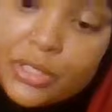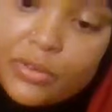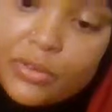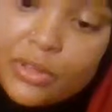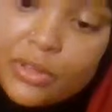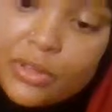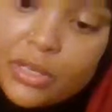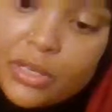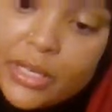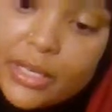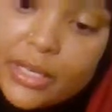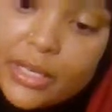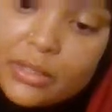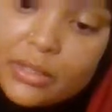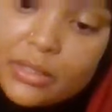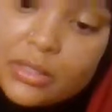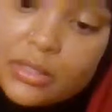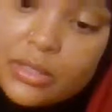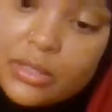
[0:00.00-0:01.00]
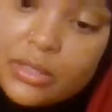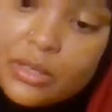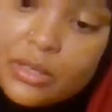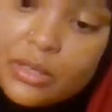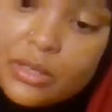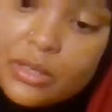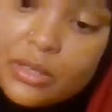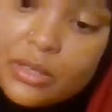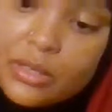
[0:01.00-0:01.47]
the next
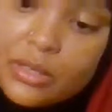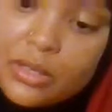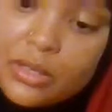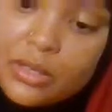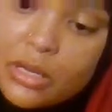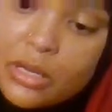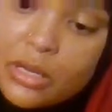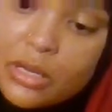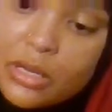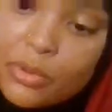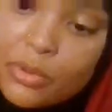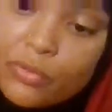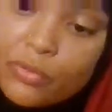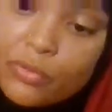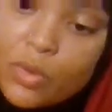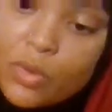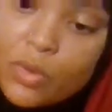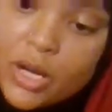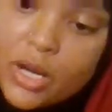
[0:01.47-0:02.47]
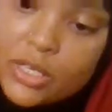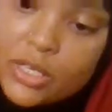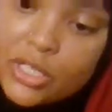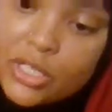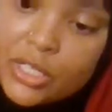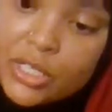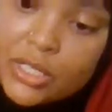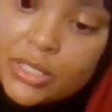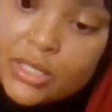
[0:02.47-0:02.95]
couple of
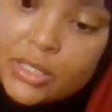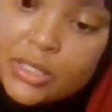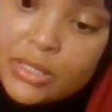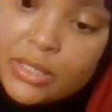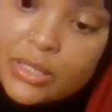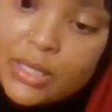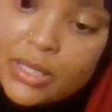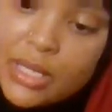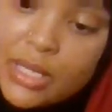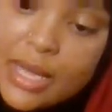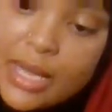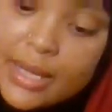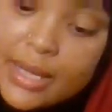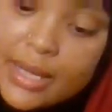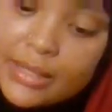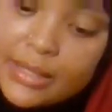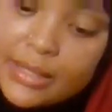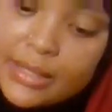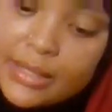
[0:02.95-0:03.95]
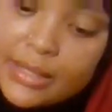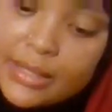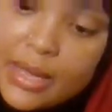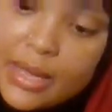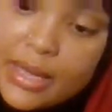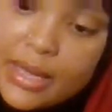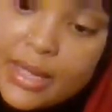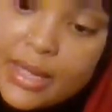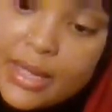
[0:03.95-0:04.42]
washes as
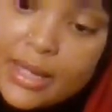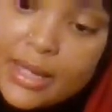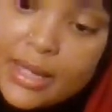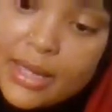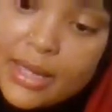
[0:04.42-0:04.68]
I